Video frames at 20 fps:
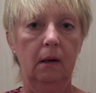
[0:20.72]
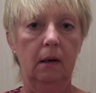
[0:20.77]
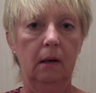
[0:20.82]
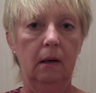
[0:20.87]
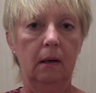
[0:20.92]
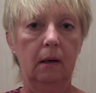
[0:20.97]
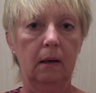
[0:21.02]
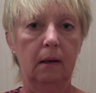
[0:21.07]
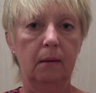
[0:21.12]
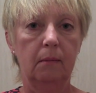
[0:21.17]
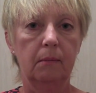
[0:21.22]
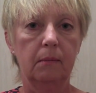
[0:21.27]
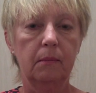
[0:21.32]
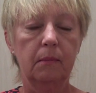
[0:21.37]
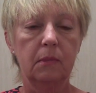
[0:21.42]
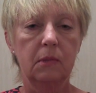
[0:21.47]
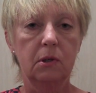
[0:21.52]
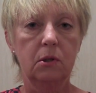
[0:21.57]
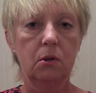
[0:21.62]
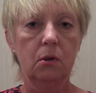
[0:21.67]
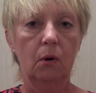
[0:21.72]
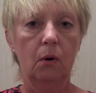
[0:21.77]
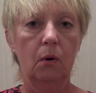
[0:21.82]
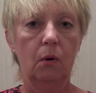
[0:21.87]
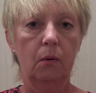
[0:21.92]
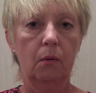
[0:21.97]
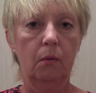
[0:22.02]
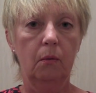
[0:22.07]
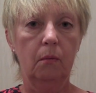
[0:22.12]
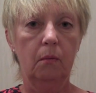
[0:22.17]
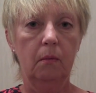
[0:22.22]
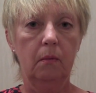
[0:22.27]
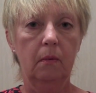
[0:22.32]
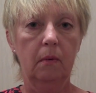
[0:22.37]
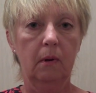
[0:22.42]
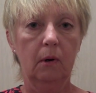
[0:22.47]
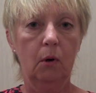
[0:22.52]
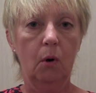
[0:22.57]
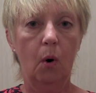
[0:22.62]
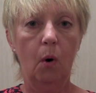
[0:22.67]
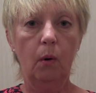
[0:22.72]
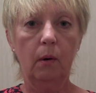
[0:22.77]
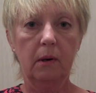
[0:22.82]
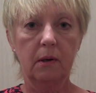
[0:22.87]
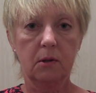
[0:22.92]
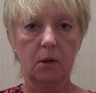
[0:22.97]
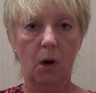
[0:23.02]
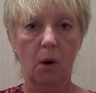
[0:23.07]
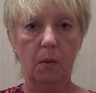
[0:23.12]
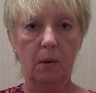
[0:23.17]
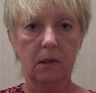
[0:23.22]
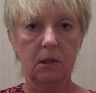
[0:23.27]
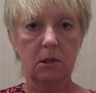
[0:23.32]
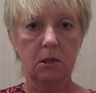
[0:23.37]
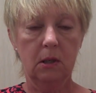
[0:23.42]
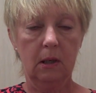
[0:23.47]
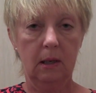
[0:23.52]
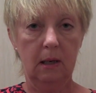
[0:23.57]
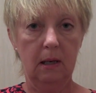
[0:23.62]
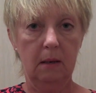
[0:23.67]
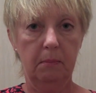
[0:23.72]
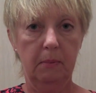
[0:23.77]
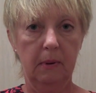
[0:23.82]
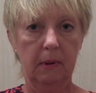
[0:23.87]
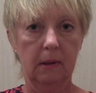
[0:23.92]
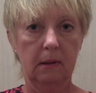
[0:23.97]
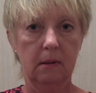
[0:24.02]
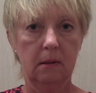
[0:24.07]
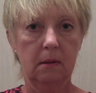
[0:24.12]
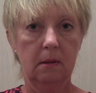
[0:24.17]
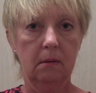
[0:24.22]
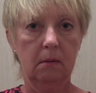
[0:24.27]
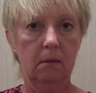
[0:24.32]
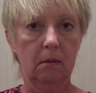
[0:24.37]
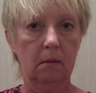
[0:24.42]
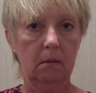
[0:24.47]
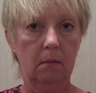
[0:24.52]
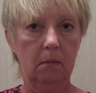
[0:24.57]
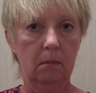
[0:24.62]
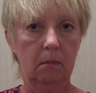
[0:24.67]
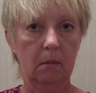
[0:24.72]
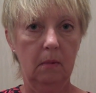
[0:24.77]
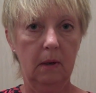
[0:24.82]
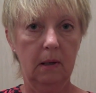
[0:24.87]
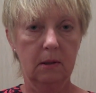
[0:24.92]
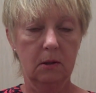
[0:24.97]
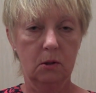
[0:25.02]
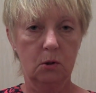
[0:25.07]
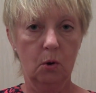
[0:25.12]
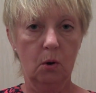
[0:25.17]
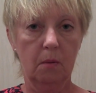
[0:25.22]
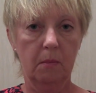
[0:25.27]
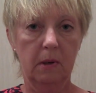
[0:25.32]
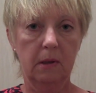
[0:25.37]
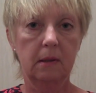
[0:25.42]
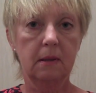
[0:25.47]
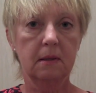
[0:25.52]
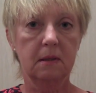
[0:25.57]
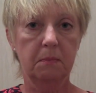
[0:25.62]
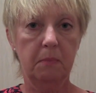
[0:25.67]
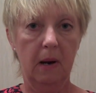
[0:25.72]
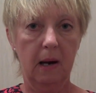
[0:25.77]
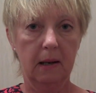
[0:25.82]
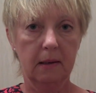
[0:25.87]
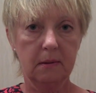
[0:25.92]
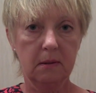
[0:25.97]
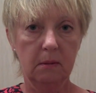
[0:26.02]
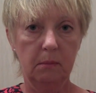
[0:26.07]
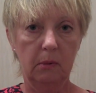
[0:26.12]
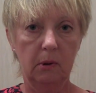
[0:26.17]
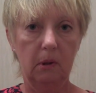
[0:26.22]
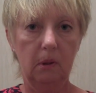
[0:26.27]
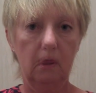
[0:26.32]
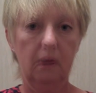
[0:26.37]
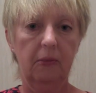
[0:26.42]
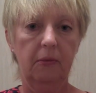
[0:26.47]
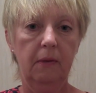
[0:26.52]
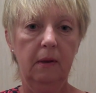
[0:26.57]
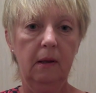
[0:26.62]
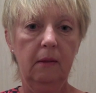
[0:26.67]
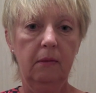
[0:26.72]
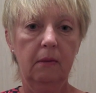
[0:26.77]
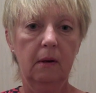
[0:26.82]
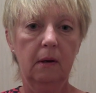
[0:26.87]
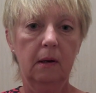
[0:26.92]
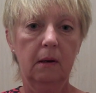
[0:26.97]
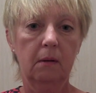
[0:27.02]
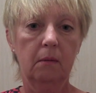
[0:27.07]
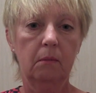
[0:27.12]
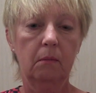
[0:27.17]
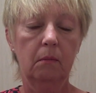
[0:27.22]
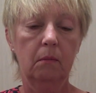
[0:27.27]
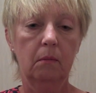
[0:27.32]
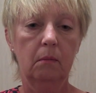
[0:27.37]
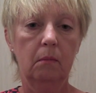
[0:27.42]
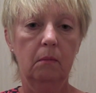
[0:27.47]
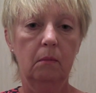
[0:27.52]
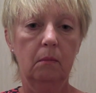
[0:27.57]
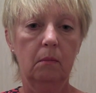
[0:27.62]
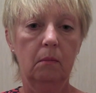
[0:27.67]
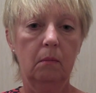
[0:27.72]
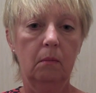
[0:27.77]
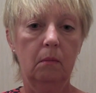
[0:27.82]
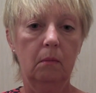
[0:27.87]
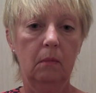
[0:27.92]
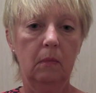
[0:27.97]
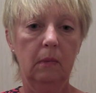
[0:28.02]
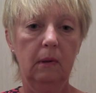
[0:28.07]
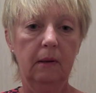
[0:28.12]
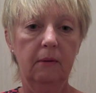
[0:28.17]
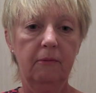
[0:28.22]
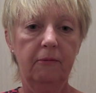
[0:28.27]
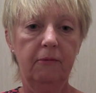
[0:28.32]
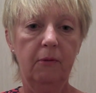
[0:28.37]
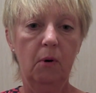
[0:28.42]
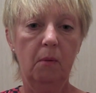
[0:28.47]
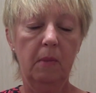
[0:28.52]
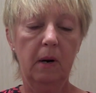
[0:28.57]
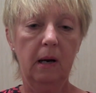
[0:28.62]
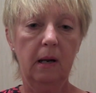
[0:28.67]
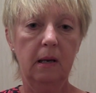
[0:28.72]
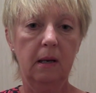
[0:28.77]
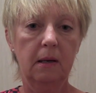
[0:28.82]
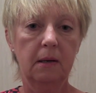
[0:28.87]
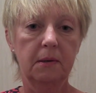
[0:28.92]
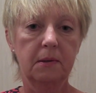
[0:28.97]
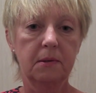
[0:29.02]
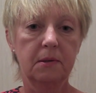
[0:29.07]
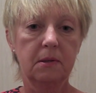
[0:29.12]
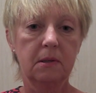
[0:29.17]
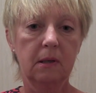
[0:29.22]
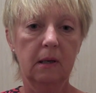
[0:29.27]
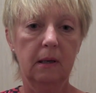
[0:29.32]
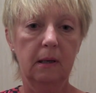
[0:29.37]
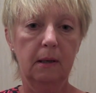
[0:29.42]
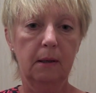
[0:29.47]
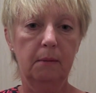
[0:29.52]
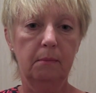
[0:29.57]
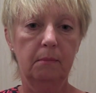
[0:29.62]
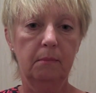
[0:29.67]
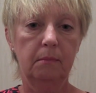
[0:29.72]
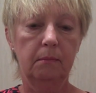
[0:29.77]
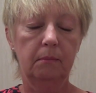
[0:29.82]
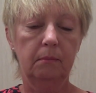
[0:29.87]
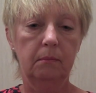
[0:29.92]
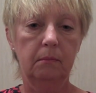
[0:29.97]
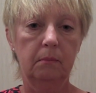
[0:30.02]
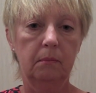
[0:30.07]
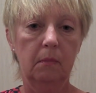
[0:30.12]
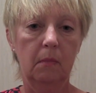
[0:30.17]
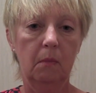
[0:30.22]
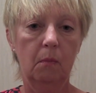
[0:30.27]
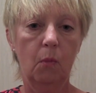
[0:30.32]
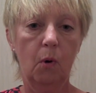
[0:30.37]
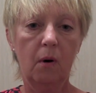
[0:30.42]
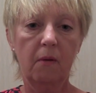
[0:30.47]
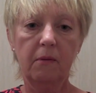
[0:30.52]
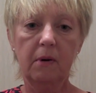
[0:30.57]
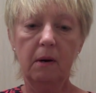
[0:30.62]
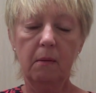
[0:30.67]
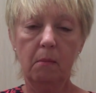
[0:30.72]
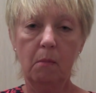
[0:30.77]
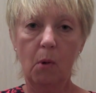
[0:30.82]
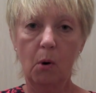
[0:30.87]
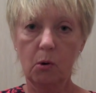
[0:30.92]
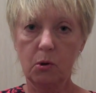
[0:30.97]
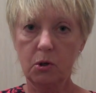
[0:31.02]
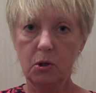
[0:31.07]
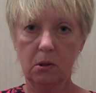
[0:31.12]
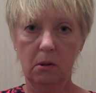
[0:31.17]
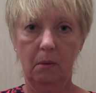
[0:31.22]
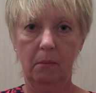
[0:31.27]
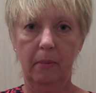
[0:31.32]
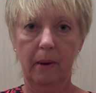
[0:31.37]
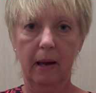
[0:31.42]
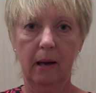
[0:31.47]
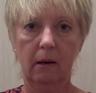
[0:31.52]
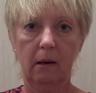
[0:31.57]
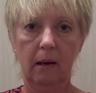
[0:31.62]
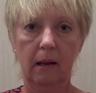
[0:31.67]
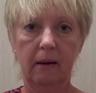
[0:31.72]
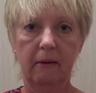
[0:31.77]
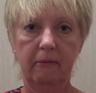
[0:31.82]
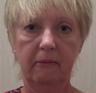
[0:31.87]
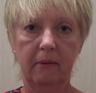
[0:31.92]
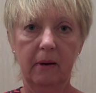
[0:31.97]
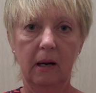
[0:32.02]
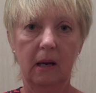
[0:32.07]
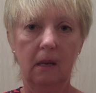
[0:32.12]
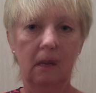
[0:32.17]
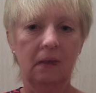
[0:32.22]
Um, so the goal is always to keep it as dormant as possible. So I think the lymphoma is um, more of an emotional battle, I find.